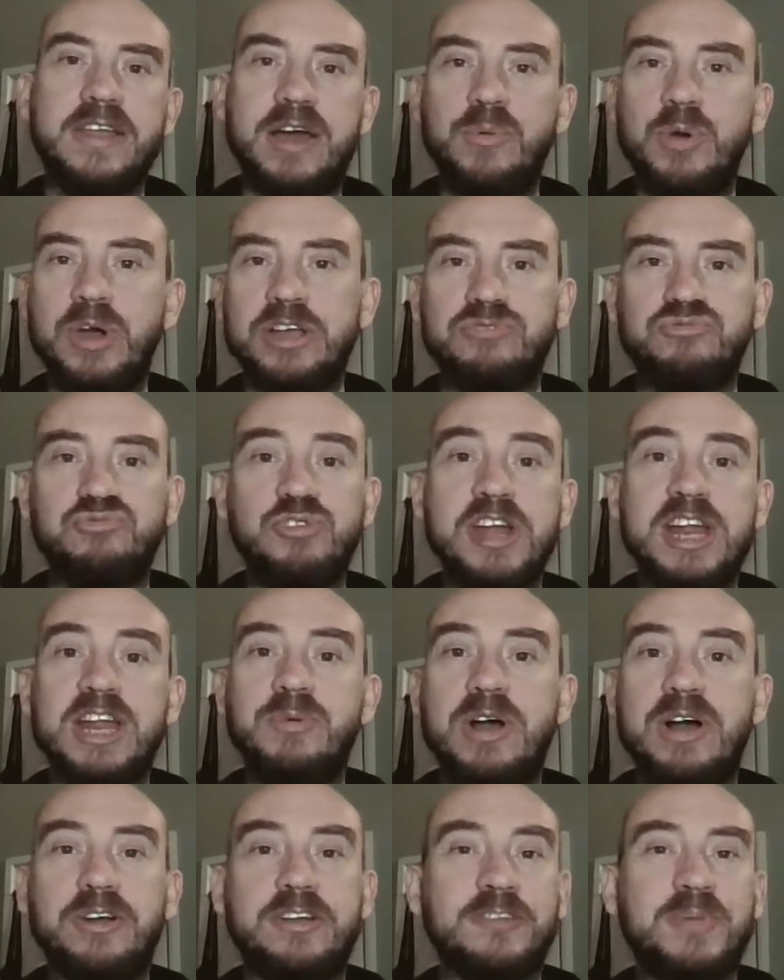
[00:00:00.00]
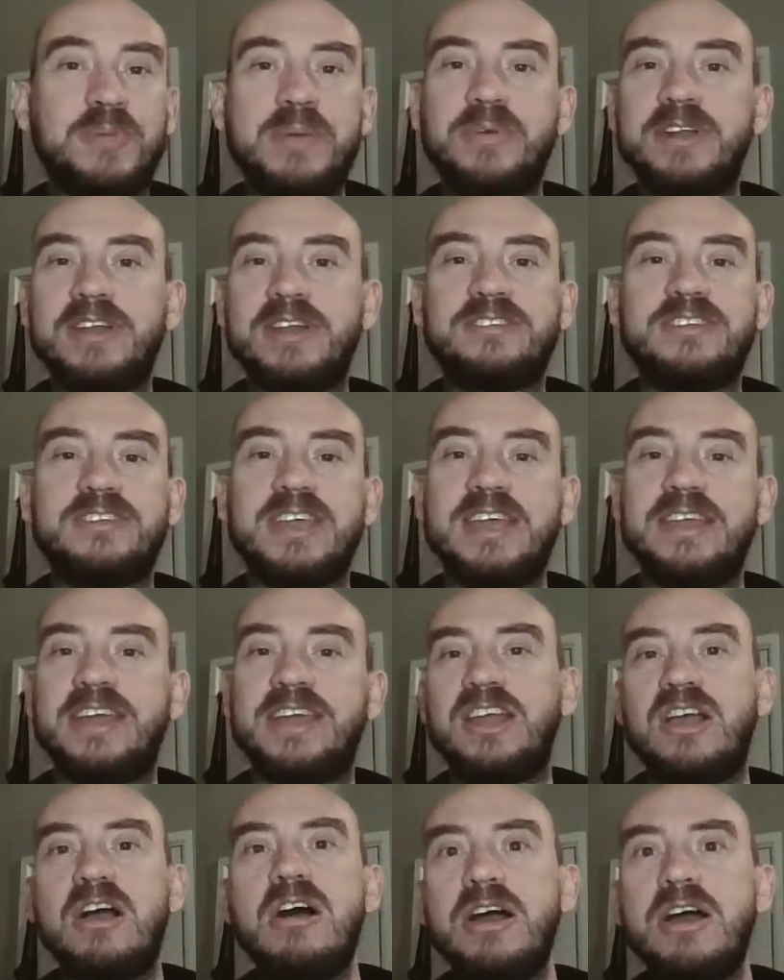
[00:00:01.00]
That works really well because people are going to see it. They're
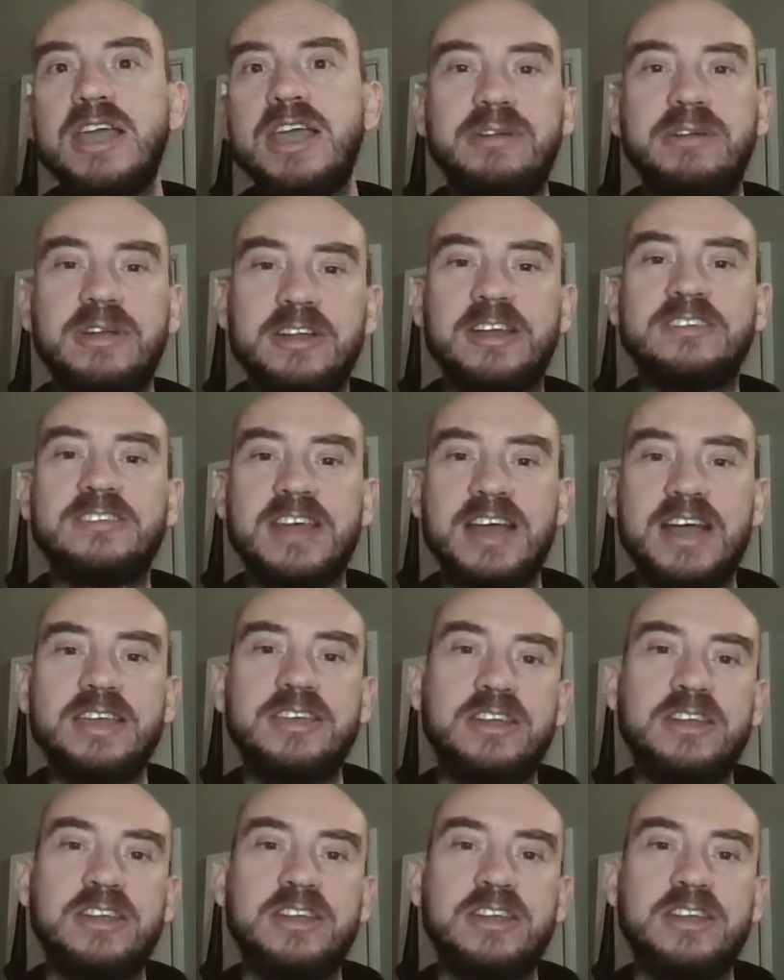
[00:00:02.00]
going to go, oh, you recognize that,